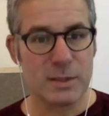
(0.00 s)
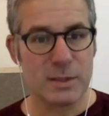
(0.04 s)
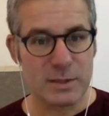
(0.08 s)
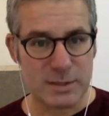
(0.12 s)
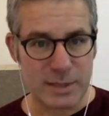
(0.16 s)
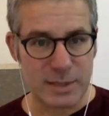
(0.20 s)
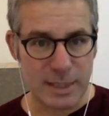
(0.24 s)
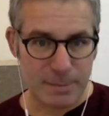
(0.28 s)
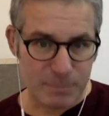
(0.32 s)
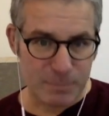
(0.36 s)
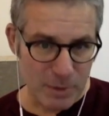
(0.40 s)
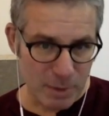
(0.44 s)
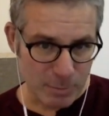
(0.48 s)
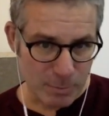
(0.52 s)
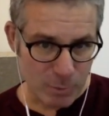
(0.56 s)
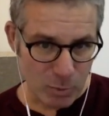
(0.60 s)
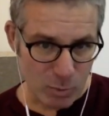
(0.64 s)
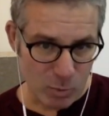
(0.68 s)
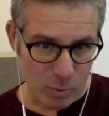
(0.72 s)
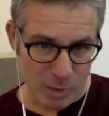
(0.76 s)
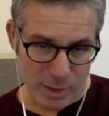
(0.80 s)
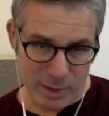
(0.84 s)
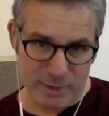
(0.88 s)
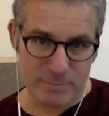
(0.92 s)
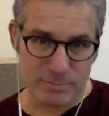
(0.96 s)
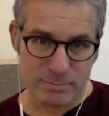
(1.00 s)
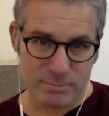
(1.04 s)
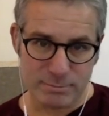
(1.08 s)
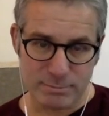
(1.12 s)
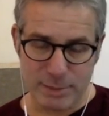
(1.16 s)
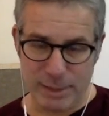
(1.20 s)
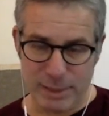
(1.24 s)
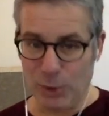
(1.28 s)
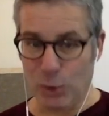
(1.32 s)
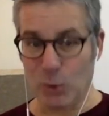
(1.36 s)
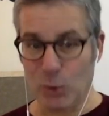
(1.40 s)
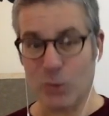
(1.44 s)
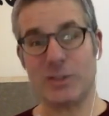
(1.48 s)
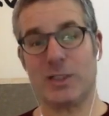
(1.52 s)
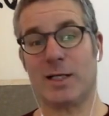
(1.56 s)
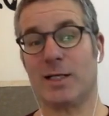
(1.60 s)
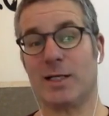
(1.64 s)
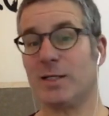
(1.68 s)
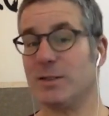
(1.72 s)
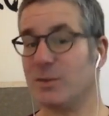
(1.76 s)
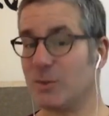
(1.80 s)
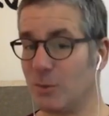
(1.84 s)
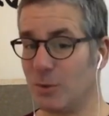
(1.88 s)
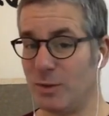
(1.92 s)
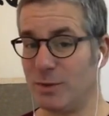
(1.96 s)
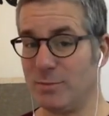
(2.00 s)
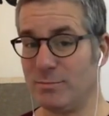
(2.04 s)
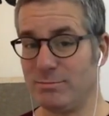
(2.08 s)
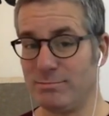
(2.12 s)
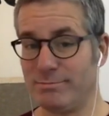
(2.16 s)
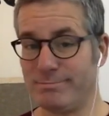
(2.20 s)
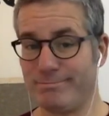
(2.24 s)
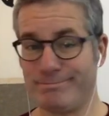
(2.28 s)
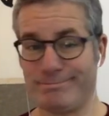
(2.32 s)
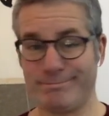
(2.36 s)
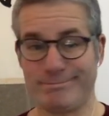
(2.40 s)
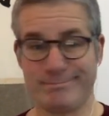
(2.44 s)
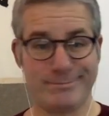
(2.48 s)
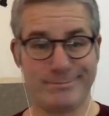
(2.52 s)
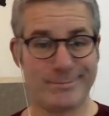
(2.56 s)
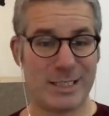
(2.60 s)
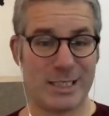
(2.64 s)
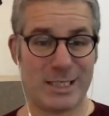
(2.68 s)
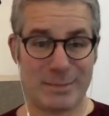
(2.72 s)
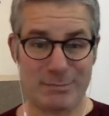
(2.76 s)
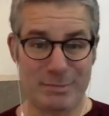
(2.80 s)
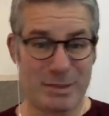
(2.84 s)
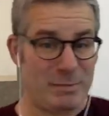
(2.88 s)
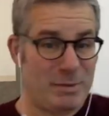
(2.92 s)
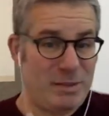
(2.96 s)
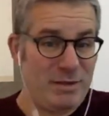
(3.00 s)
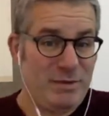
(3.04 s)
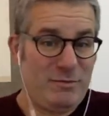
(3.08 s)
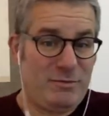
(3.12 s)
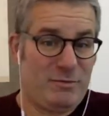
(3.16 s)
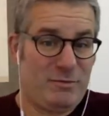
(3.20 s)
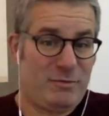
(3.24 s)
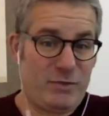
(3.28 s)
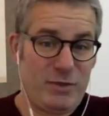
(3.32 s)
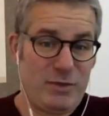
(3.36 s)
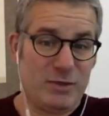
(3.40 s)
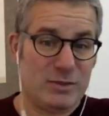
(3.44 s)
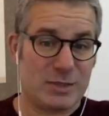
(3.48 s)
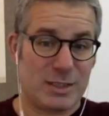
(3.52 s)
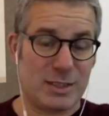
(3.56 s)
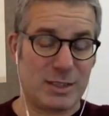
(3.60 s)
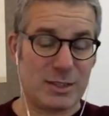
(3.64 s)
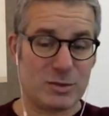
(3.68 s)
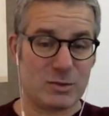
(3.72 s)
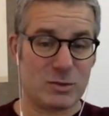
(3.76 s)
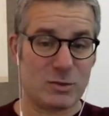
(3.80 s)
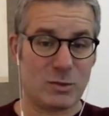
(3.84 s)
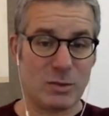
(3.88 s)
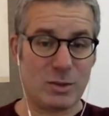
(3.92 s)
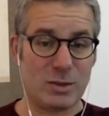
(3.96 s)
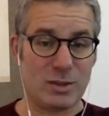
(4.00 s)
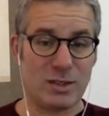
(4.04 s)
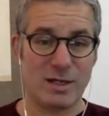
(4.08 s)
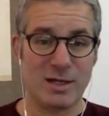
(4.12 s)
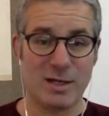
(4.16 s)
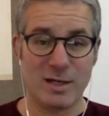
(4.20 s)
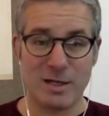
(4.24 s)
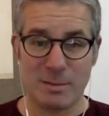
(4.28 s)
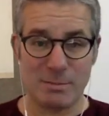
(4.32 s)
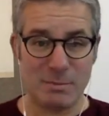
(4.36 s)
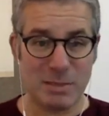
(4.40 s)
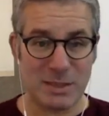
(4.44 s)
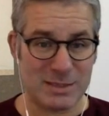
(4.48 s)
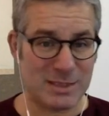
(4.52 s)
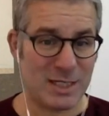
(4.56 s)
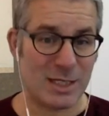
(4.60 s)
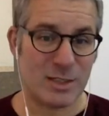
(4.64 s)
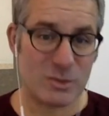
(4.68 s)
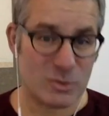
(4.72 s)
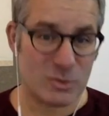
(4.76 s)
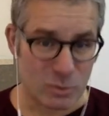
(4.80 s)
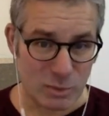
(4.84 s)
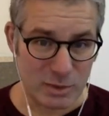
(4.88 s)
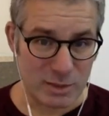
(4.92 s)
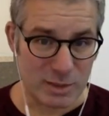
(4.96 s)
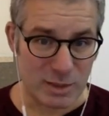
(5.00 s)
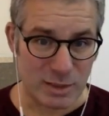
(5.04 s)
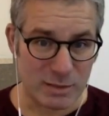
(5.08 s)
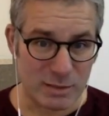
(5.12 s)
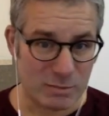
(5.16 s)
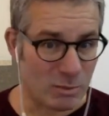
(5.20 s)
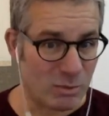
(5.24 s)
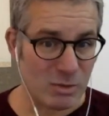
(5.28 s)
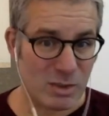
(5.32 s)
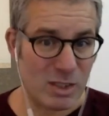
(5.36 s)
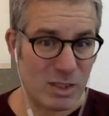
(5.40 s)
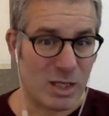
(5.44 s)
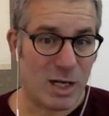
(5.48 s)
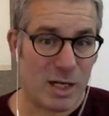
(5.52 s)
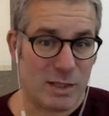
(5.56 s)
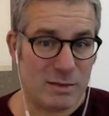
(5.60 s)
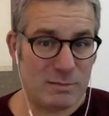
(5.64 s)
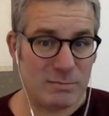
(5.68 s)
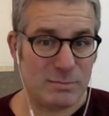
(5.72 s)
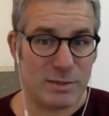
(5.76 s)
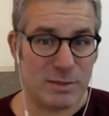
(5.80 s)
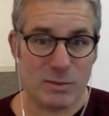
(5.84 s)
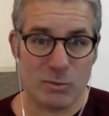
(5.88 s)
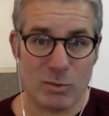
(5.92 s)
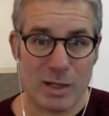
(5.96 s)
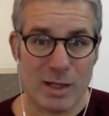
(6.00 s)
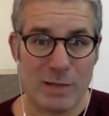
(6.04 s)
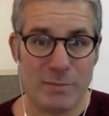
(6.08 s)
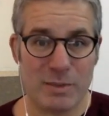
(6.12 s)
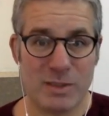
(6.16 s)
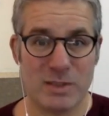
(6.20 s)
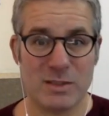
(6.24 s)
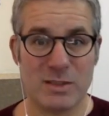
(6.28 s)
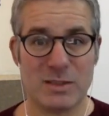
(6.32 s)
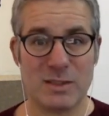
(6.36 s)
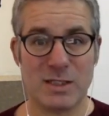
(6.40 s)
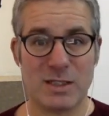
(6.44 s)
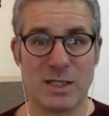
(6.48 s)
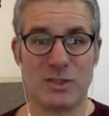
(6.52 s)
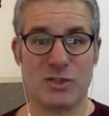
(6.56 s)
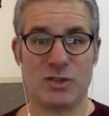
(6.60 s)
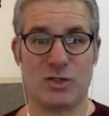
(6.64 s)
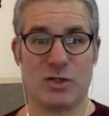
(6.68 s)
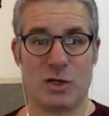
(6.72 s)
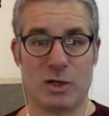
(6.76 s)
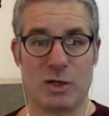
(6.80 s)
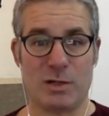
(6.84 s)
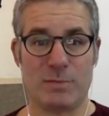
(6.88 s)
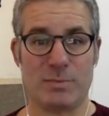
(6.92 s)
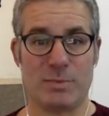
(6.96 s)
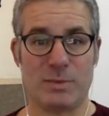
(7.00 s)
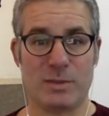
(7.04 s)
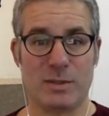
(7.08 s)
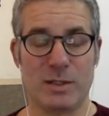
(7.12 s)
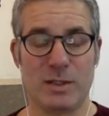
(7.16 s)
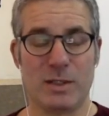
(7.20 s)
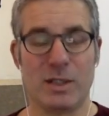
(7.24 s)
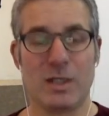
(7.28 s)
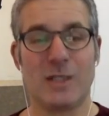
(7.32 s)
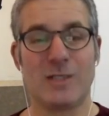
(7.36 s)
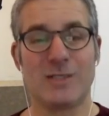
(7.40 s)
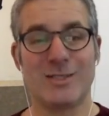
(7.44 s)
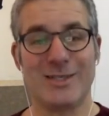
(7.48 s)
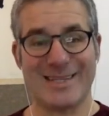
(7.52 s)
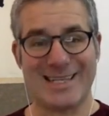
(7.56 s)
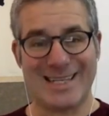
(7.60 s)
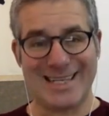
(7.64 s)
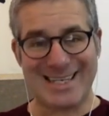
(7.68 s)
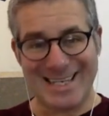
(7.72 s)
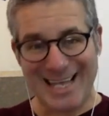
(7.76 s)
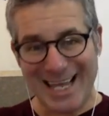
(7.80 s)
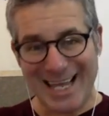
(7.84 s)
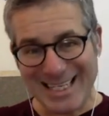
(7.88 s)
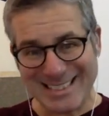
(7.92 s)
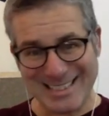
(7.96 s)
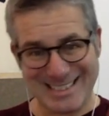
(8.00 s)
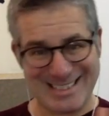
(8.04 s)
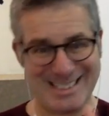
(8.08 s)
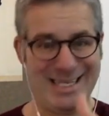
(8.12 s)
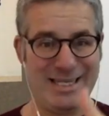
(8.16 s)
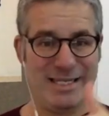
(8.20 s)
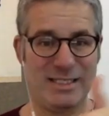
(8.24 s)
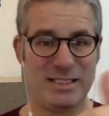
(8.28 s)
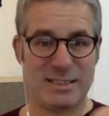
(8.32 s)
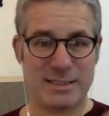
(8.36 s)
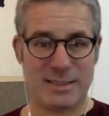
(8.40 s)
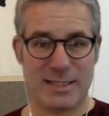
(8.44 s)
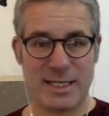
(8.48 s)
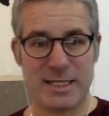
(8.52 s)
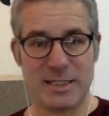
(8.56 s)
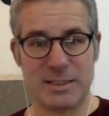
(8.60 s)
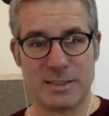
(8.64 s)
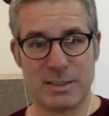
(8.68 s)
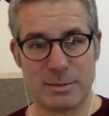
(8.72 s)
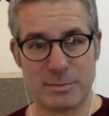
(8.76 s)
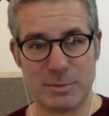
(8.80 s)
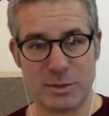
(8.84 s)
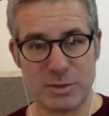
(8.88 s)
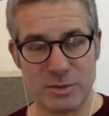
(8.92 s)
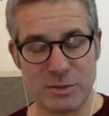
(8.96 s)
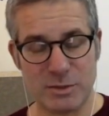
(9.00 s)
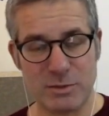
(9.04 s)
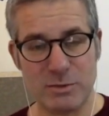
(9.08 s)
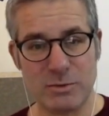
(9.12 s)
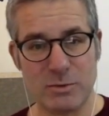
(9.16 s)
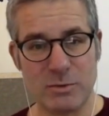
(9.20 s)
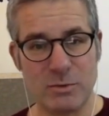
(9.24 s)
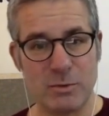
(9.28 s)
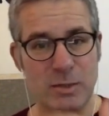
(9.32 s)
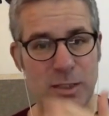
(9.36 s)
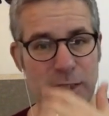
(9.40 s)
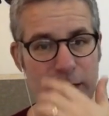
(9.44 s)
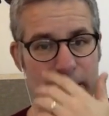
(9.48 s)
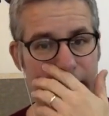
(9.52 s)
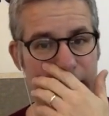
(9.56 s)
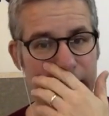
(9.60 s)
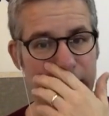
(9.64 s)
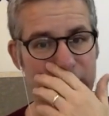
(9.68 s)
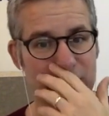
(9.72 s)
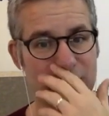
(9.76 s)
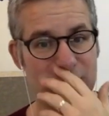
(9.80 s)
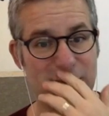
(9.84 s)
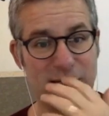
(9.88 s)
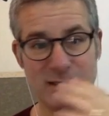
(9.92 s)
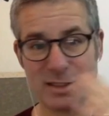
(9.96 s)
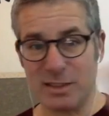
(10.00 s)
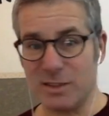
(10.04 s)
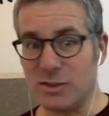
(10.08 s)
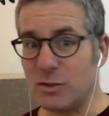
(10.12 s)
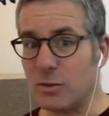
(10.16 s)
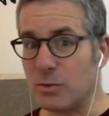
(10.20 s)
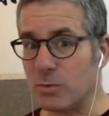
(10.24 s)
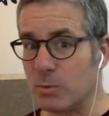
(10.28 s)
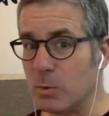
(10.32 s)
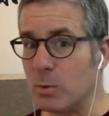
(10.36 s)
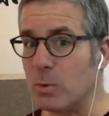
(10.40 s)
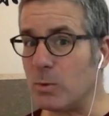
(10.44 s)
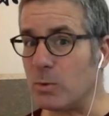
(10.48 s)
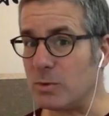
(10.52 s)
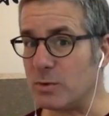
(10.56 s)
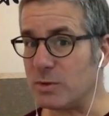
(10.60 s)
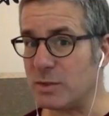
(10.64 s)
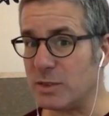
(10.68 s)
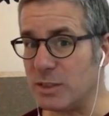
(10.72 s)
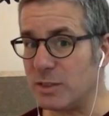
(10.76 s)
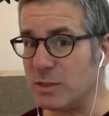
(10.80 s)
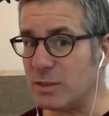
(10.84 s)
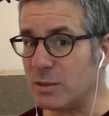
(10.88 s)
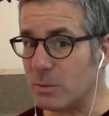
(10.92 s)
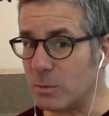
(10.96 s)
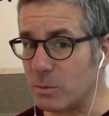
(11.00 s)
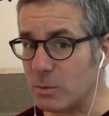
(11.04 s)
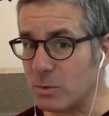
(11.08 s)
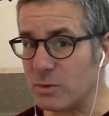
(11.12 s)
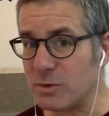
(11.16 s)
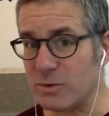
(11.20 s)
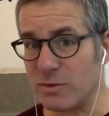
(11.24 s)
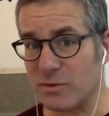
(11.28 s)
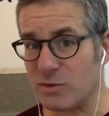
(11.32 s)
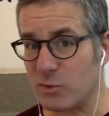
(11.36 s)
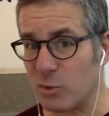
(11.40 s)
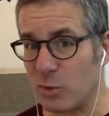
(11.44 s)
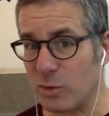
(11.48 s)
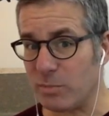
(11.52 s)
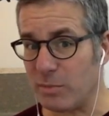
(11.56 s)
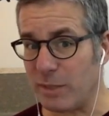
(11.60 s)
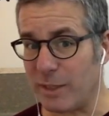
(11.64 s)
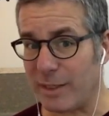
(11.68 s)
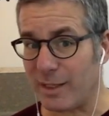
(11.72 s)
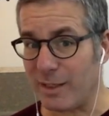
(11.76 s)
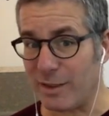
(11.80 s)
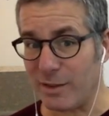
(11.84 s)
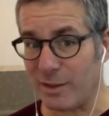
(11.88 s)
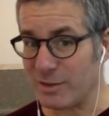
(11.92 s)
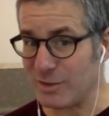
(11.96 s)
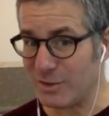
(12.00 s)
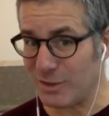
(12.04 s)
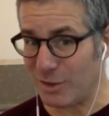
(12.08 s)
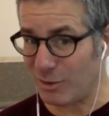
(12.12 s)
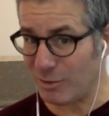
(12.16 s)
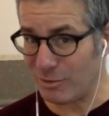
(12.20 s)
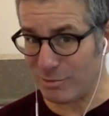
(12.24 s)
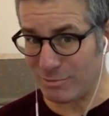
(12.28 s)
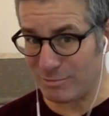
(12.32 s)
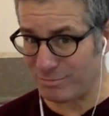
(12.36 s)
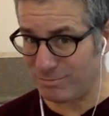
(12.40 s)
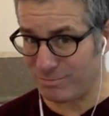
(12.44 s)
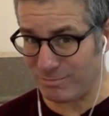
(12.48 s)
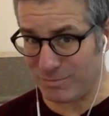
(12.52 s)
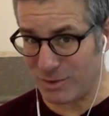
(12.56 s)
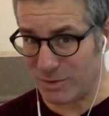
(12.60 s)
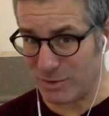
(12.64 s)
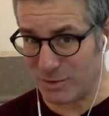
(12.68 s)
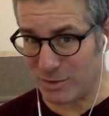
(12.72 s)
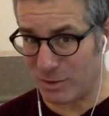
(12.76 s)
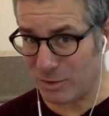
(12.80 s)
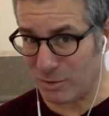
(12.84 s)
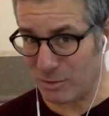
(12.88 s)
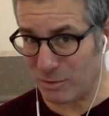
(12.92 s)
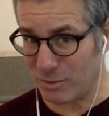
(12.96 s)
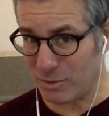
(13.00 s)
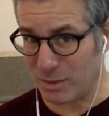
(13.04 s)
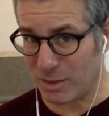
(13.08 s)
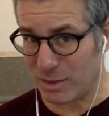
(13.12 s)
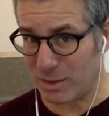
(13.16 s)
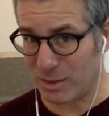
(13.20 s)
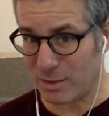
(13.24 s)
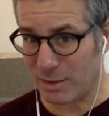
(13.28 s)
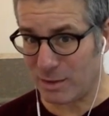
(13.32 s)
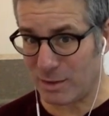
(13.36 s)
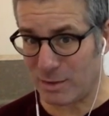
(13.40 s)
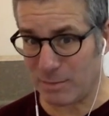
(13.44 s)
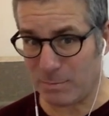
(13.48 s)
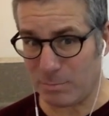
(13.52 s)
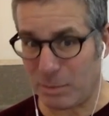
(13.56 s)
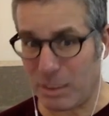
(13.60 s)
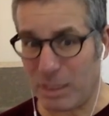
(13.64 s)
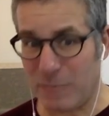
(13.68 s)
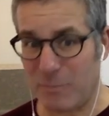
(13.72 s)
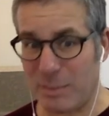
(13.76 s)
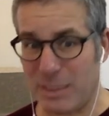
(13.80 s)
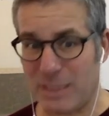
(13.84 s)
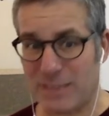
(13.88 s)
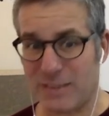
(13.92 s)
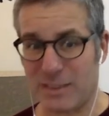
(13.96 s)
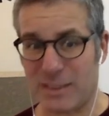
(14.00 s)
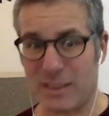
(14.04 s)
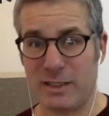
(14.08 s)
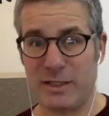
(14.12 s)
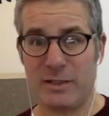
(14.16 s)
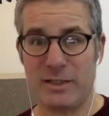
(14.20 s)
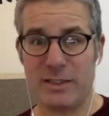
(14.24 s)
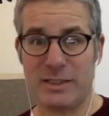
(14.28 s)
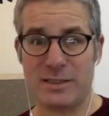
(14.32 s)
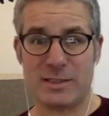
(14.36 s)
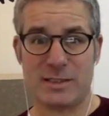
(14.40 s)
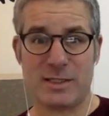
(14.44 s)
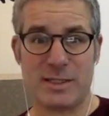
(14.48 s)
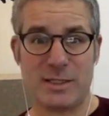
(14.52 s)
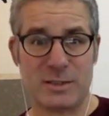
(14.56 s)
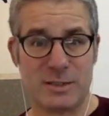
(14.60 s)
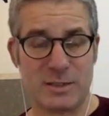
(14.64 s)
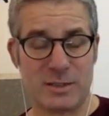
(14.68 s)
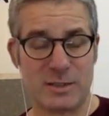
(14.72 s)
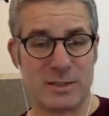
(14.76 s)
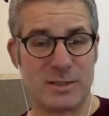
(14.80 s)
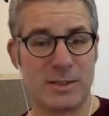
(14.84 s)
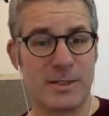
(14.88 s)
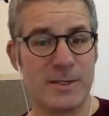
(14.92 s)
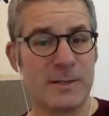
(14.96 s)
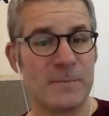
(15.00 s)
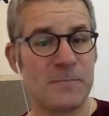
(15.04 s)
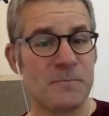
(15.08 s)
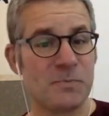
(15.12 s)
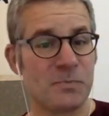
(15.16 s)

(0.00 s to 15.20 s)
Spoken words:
Step number 1. It looks like a sword. It maybe even feels like a sword, but it's not a sword yet. It won't cut. Why? Because it's not sharp. So the next stage number 2, is, and these are the rules. These are the rules of sword making. There's no bypassing any of these stages.